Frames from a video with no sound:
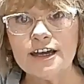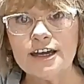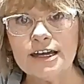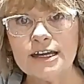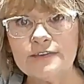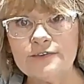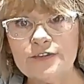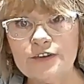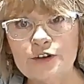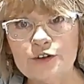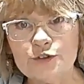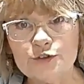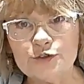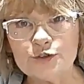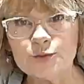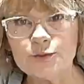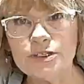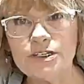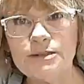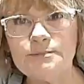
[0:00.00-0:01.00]
If you
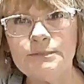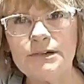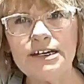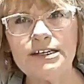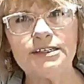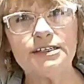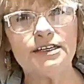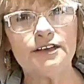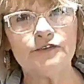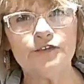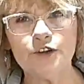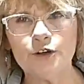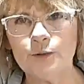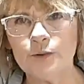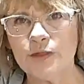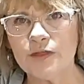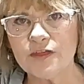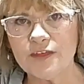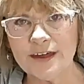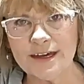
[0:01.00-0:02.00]
dream it, if you
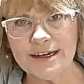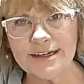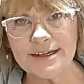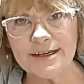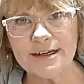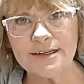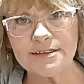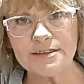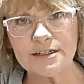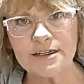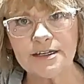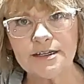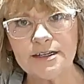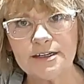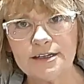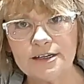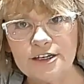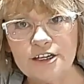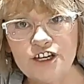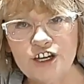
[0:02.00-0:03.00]
think it,
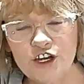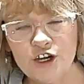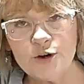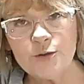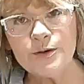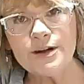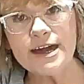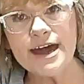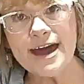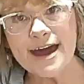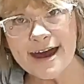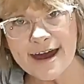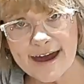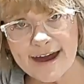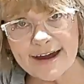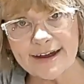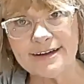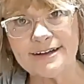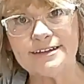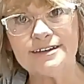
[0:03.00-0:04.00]
you
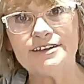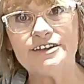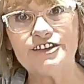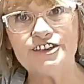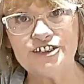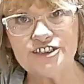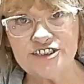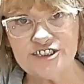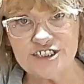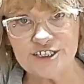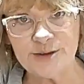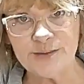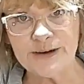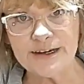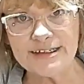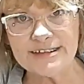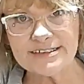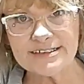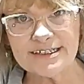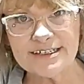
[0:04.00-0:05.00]
can do
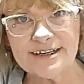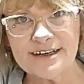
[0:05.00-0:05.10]
it.